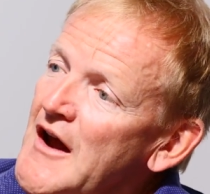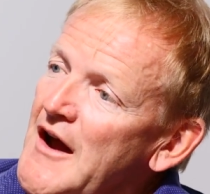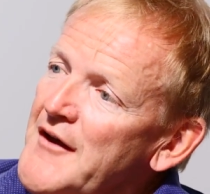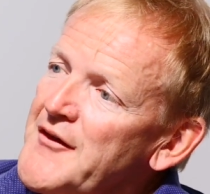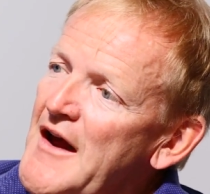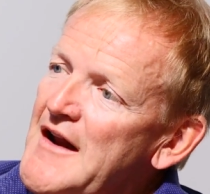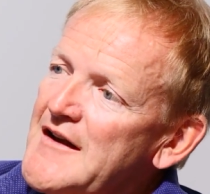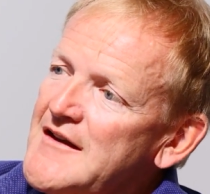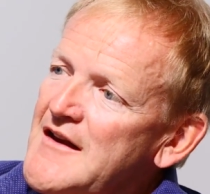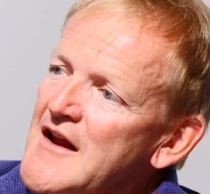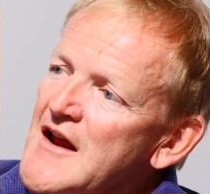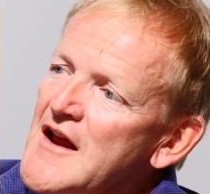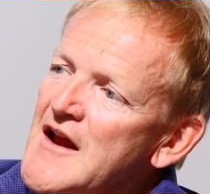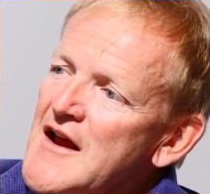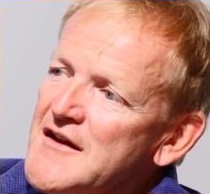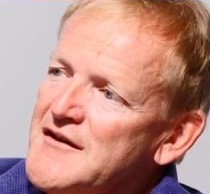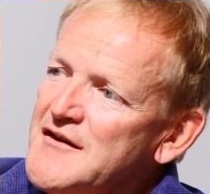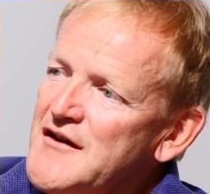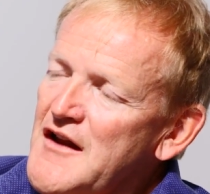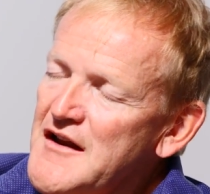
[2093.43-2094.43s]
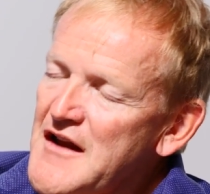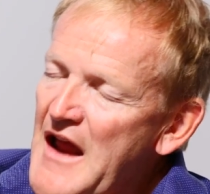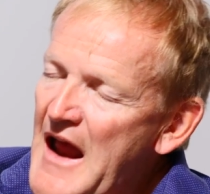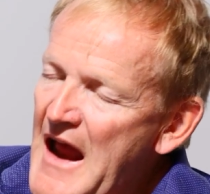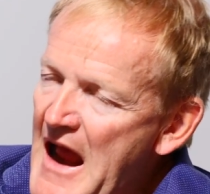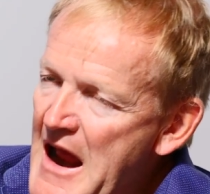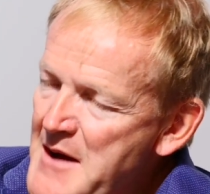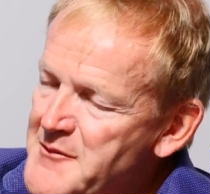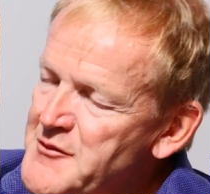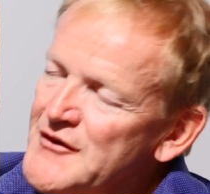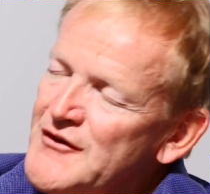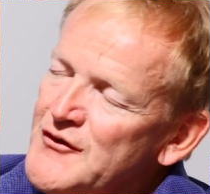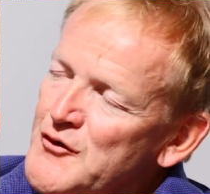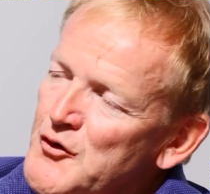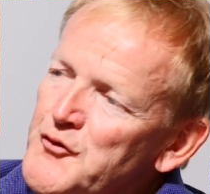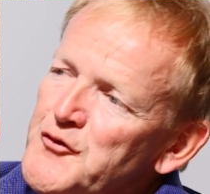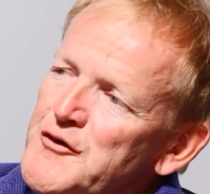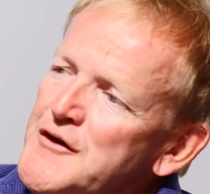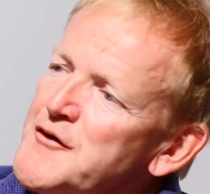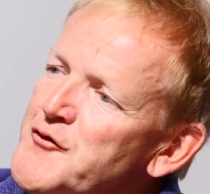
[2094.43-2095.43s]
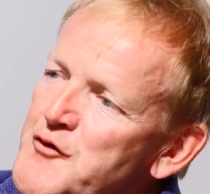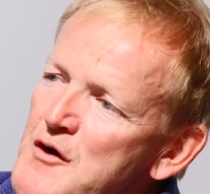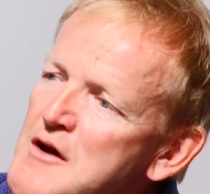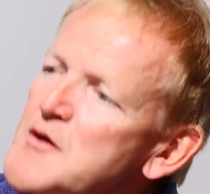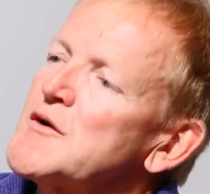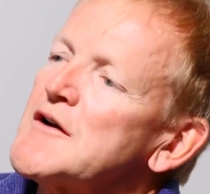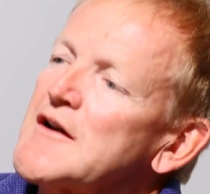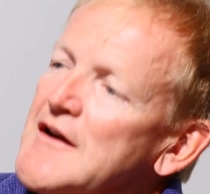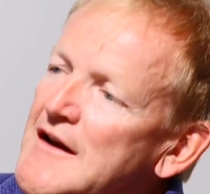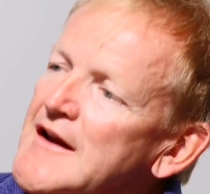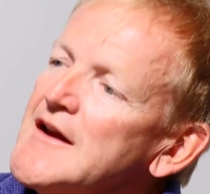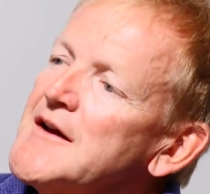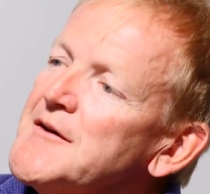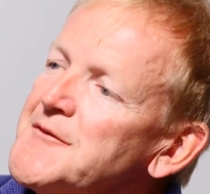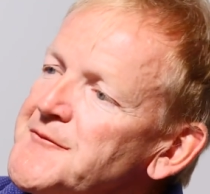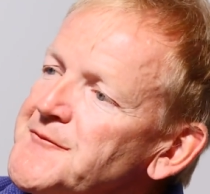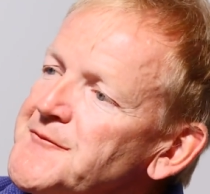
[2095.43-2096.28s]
And that happens awfully frequently.